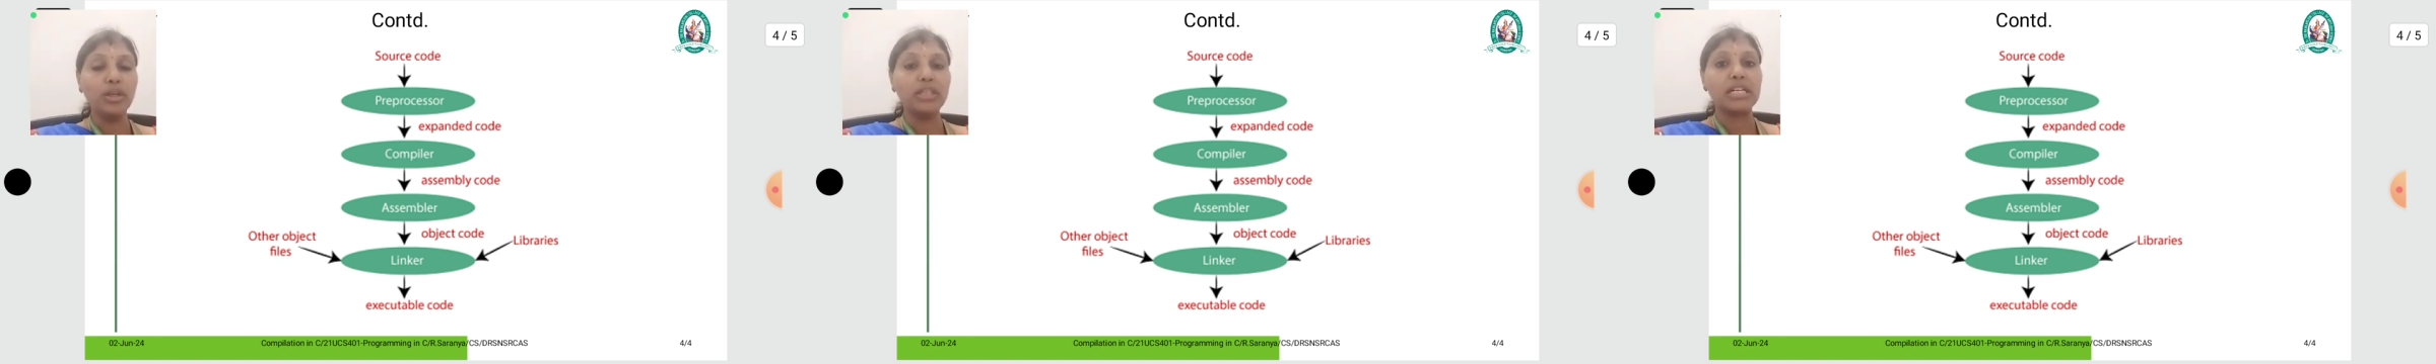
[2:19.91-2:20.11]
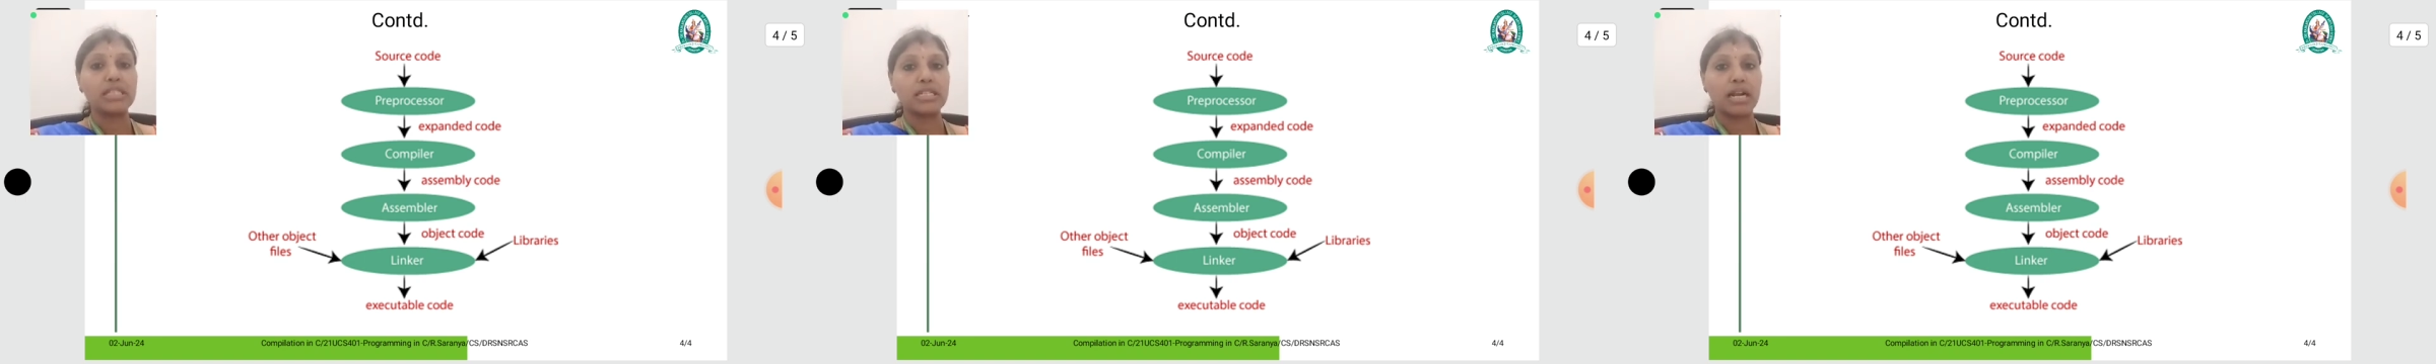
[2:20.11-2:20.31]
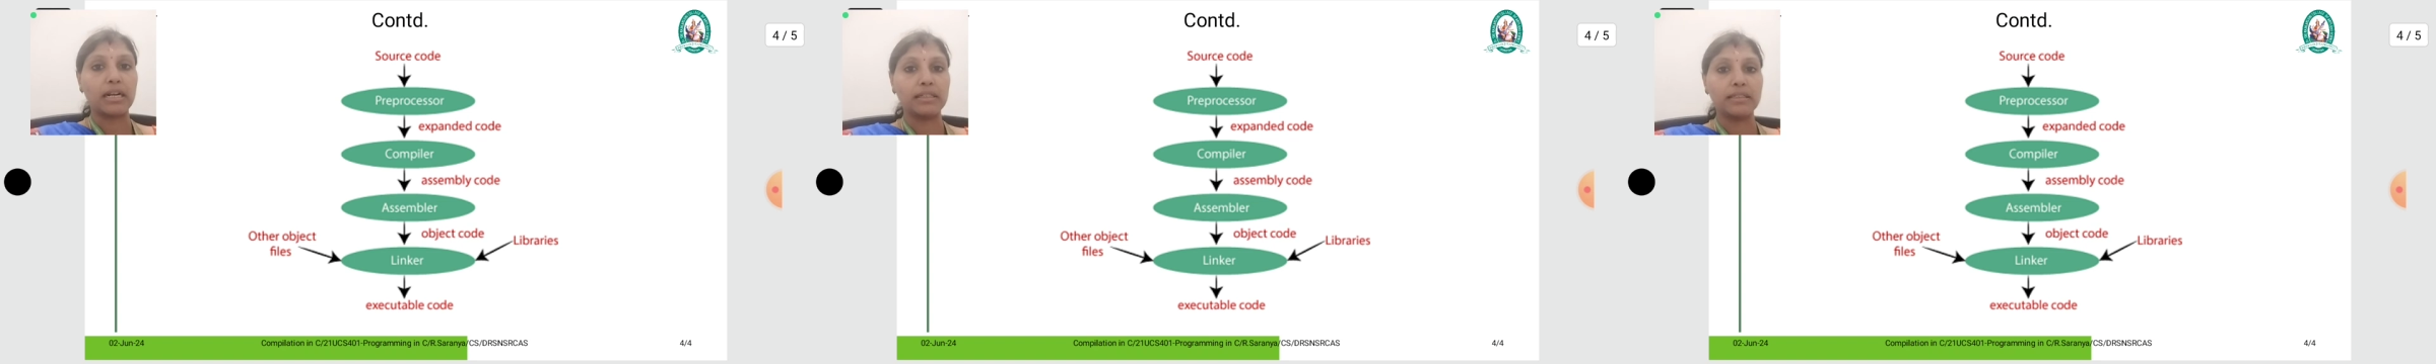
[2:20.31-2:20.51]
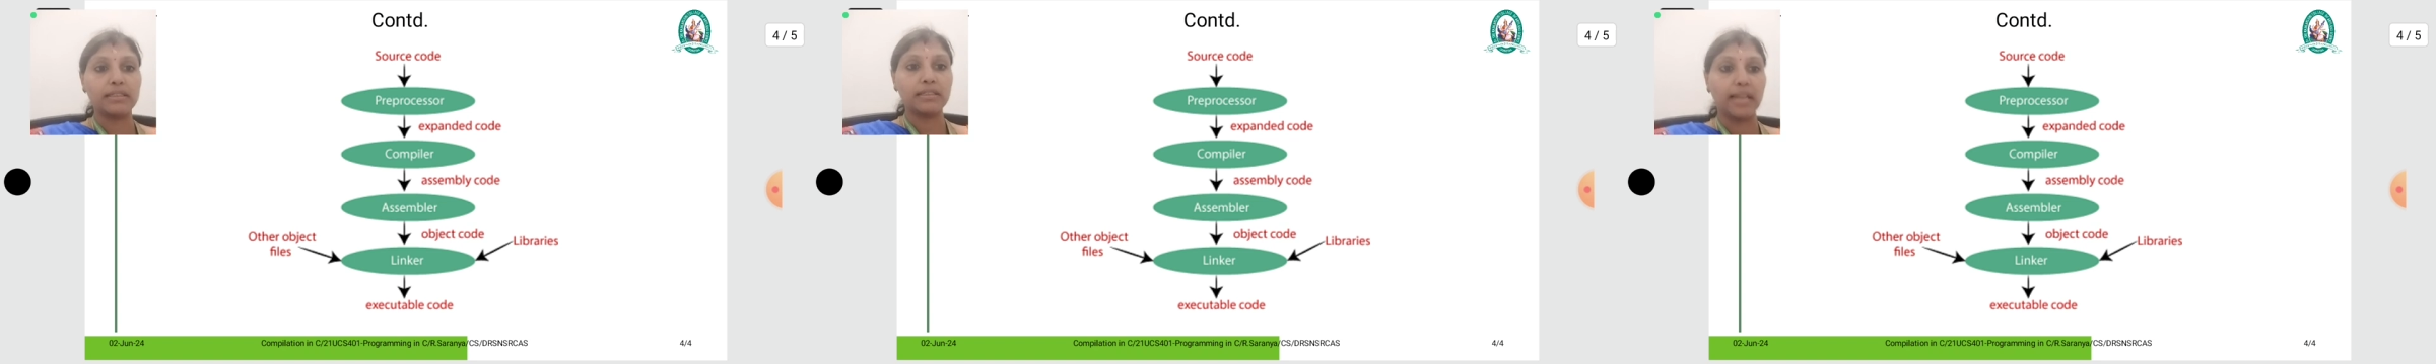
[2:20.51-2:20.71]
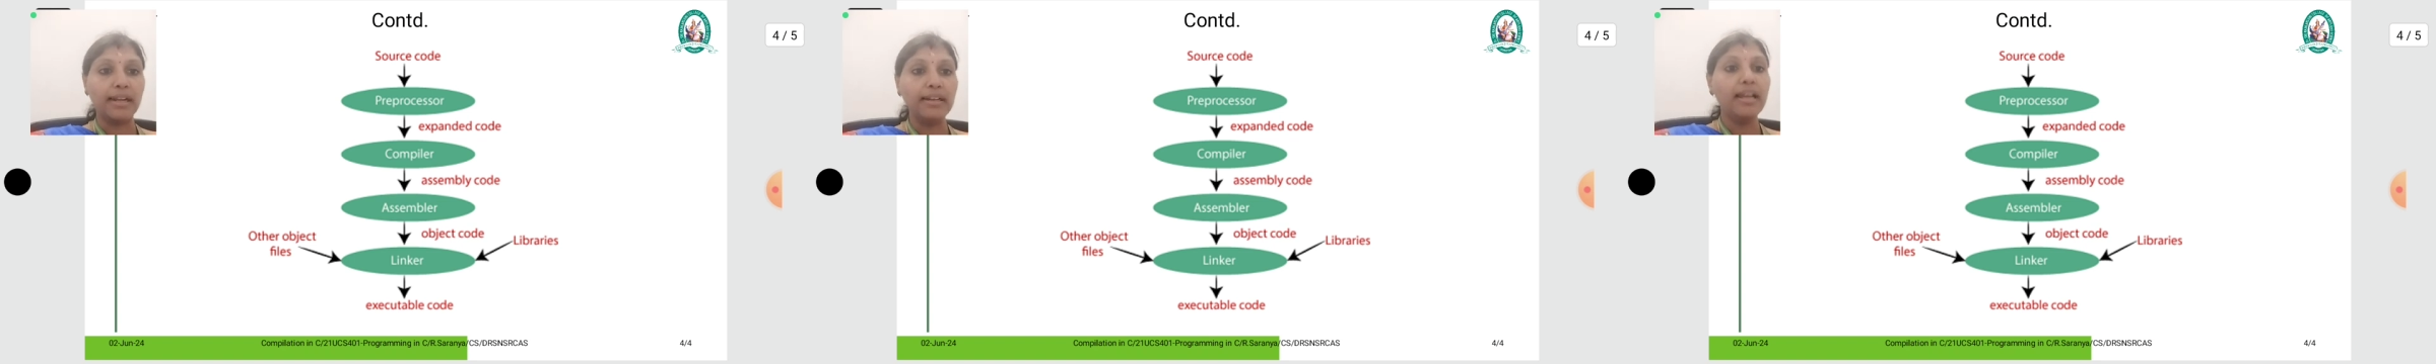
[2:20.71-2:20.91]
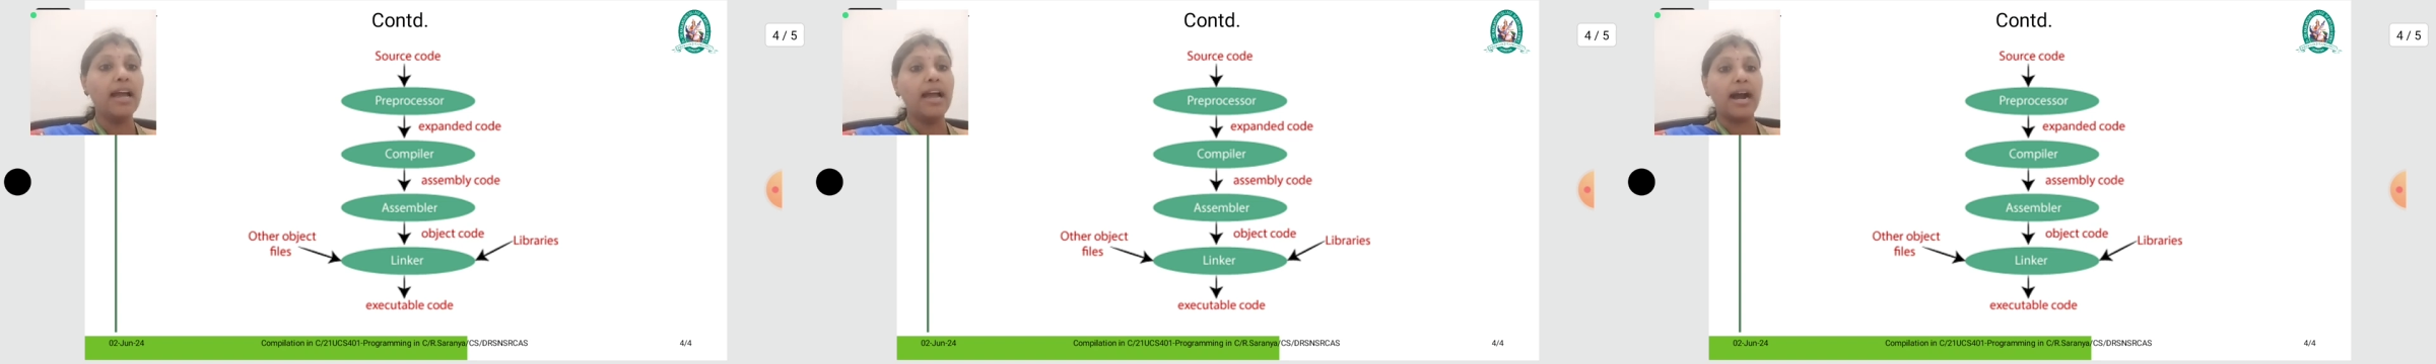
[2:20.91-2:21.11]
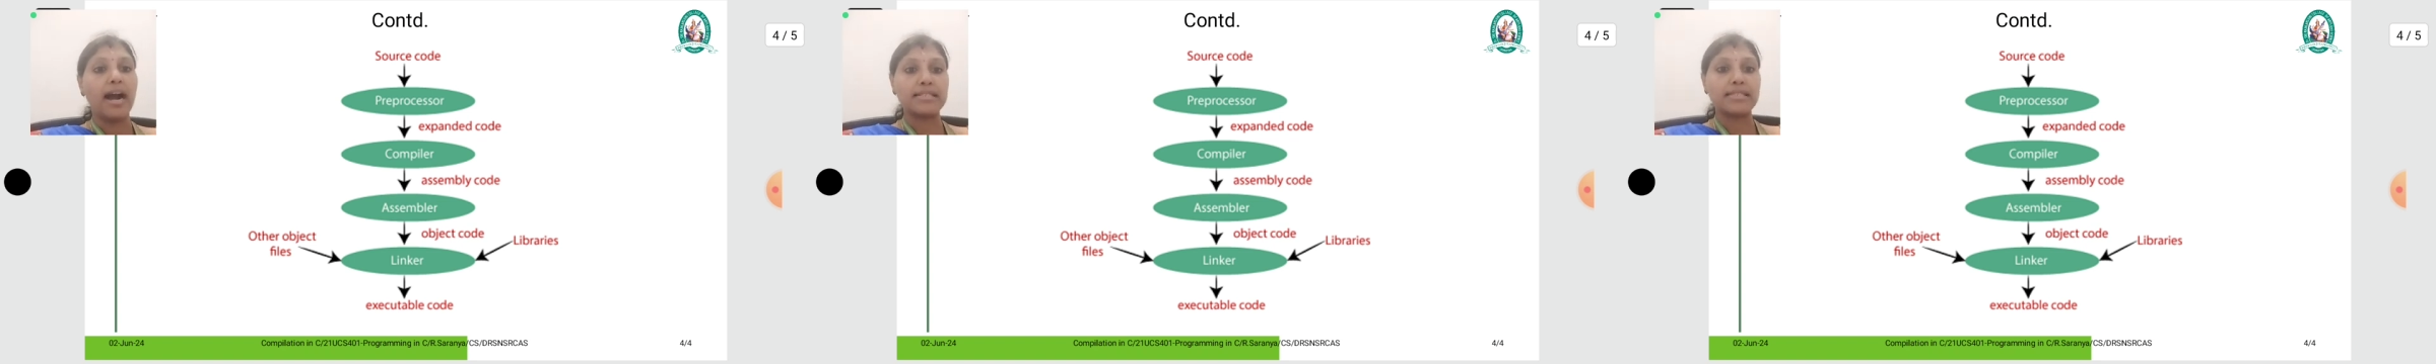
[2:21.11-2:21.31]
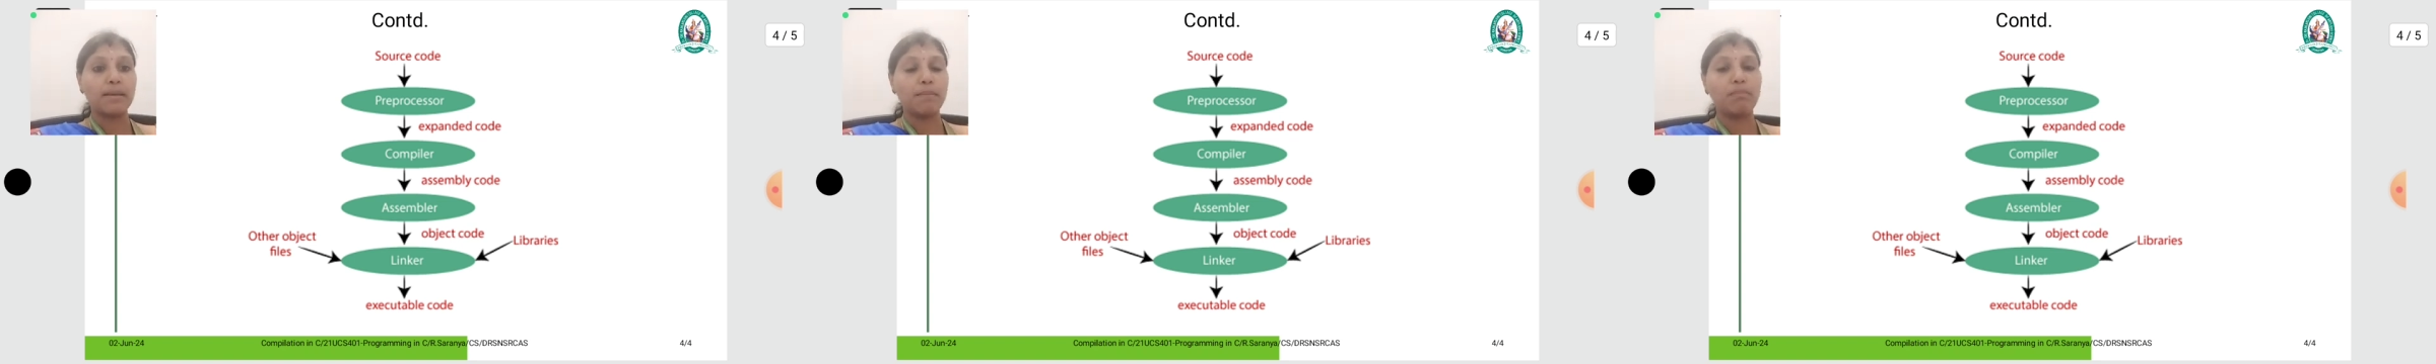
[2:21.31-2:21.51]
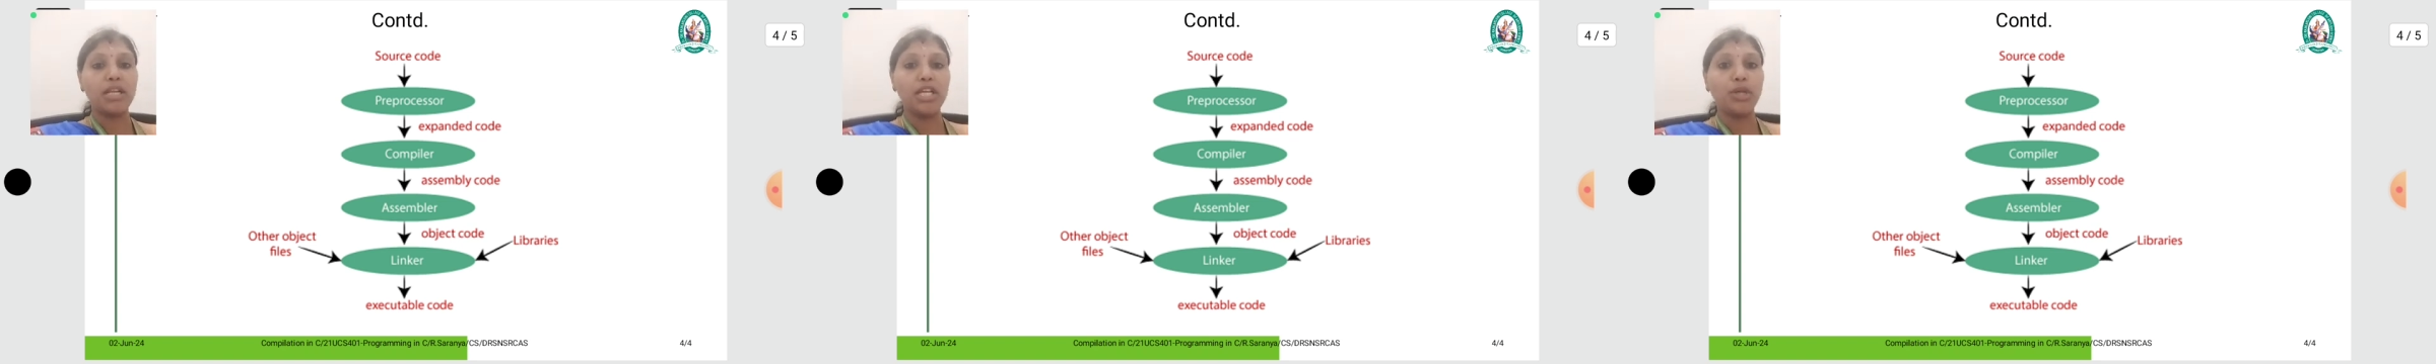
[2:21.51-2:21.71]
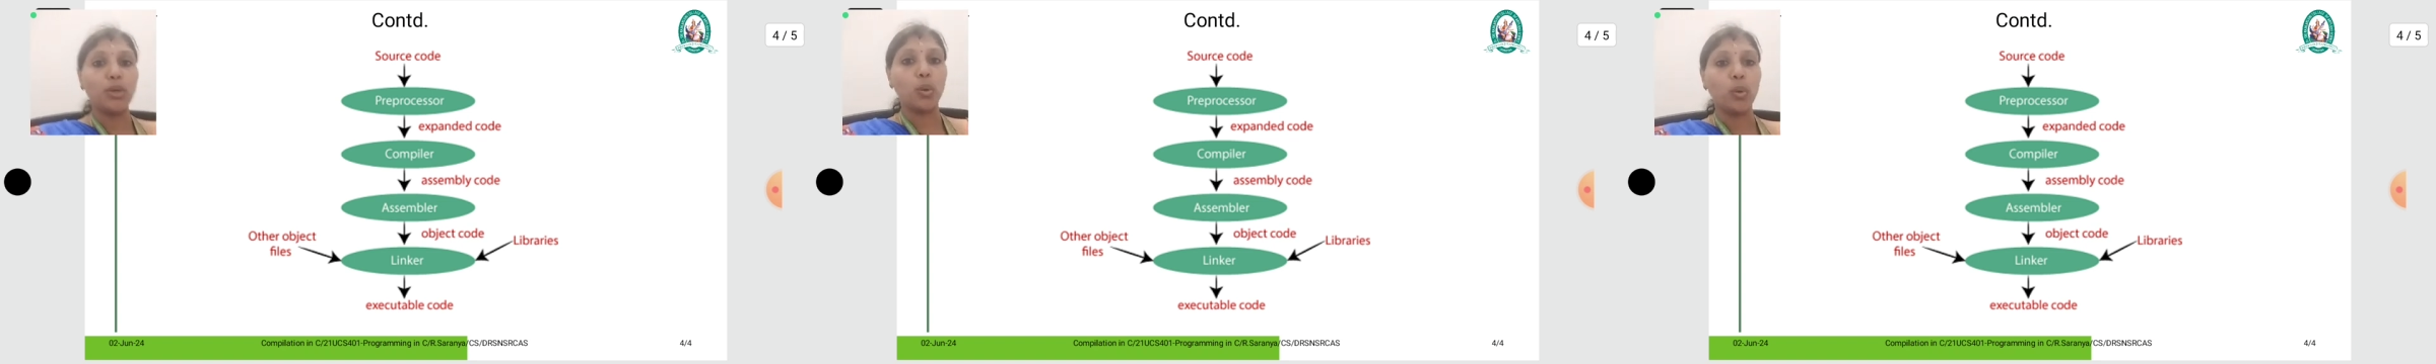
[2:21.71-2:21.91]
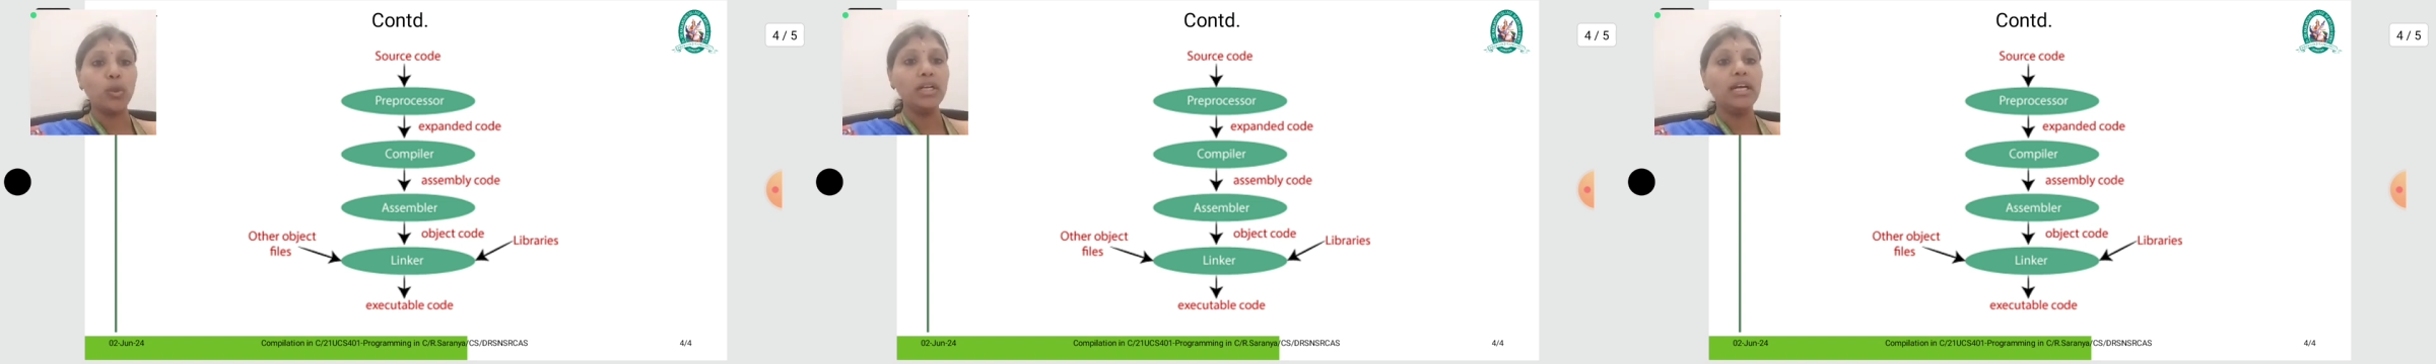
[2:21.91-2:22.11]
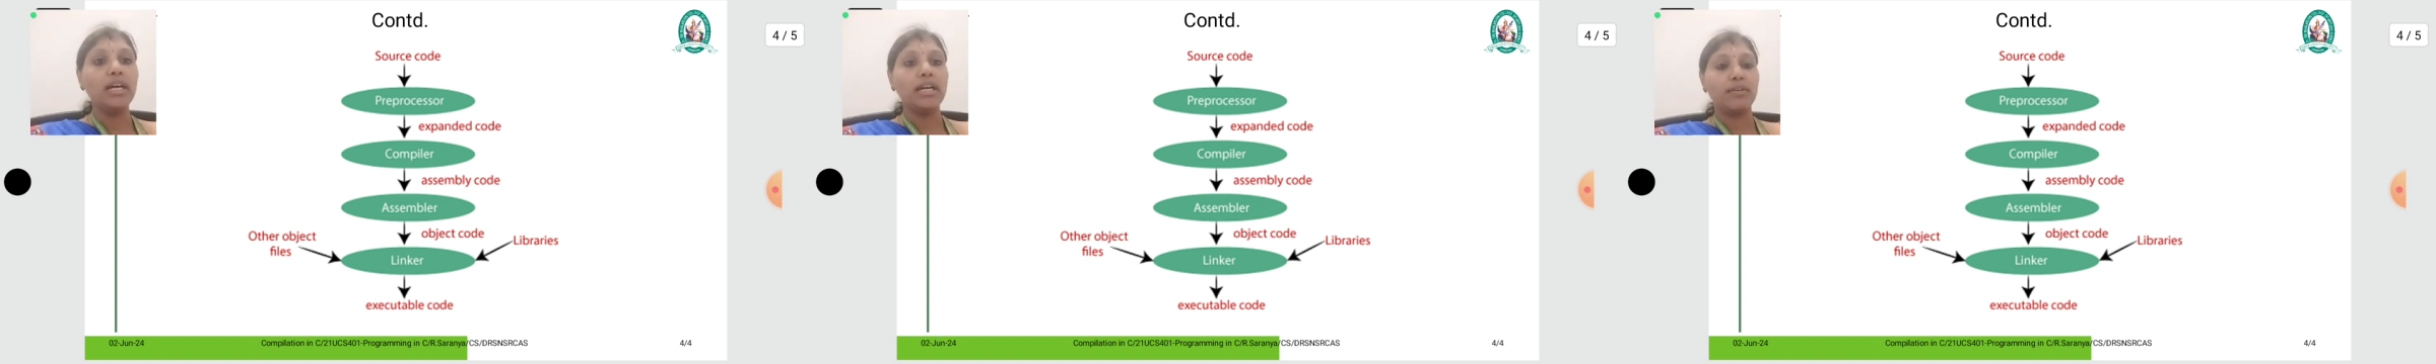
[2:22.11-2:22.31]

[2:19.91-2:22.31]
that's none other than assembly code